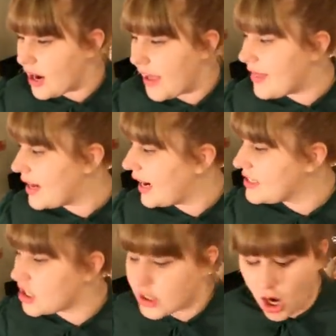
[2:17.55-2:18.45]
and then I
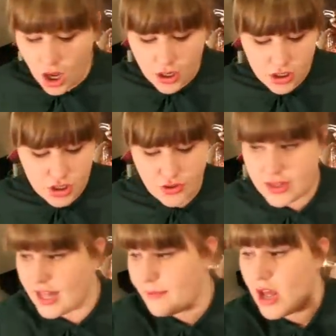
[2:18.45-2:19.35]
just hot glued
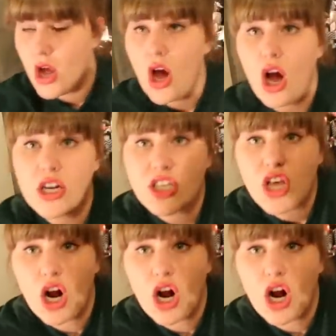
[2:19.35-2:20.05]
them onto the